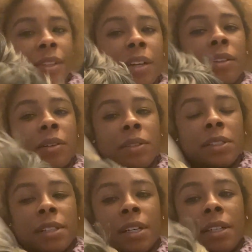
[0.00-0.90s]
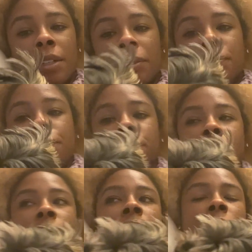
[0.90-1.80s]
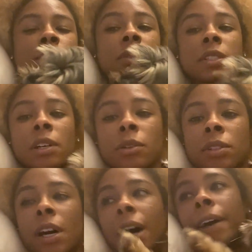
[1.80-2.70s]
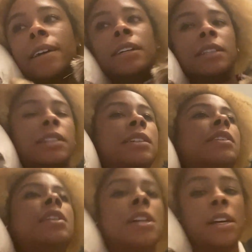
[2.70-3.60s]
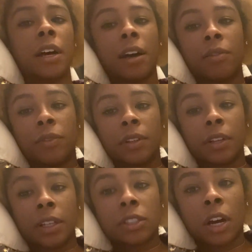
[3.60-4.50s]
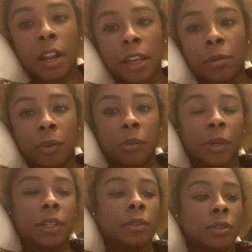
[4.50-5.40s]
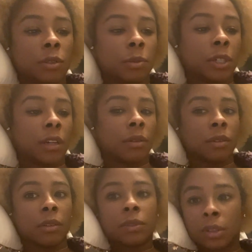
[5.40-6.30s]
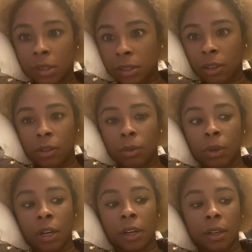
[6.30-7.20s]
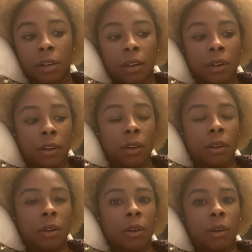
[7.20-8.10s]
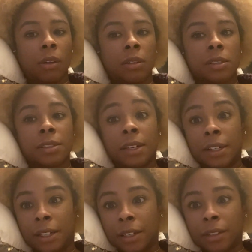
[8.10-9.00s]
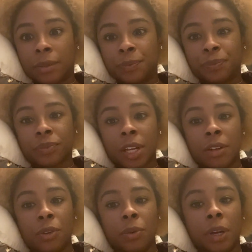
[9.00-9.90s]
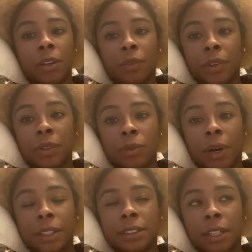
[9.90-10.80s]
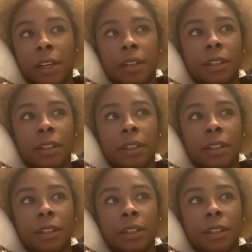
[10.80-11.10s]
Hello, Assad. I'm so tired. I've been like trying to keep up with my YouTube channel. Of course, go to work, study, do interviews while studying.